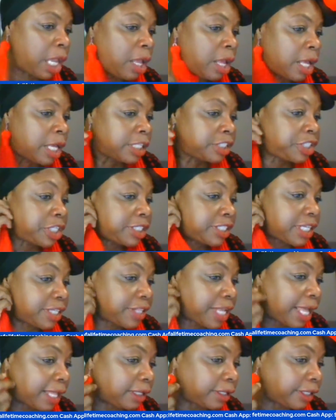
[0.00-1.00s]
she's in the
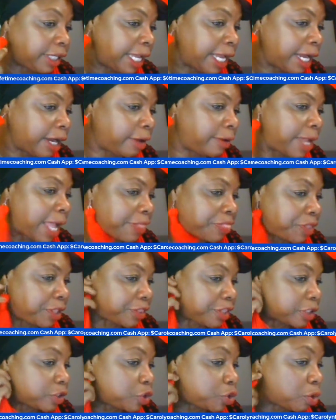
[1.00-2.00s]
Helena area. I think
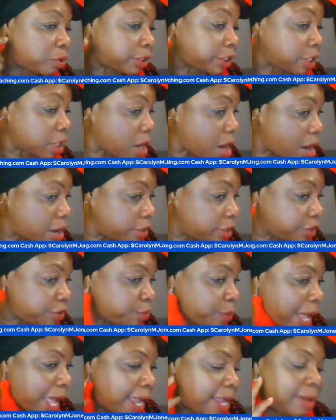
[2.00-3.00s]
their store is the Carter's
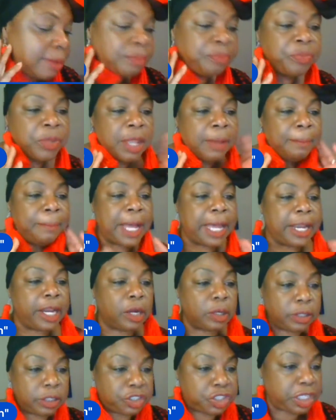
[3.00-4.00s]
Way, but
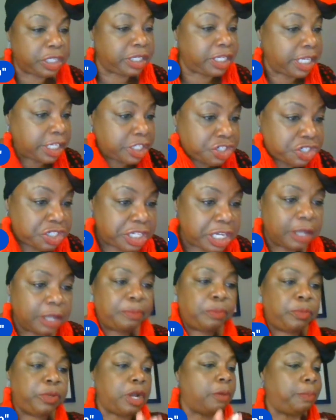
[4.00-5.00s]
her she did ship,
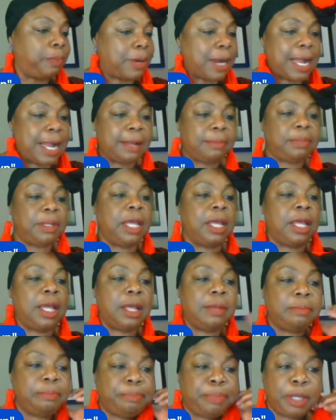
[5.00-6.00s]
no
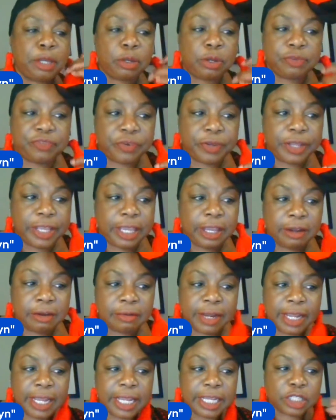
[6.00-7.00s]
problem. Beautiful
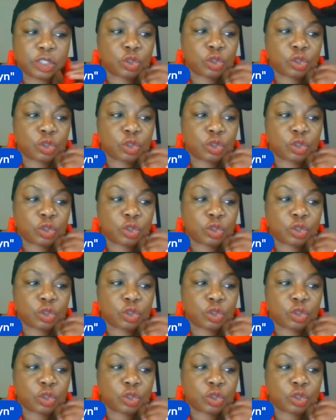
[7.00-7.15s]
earrings.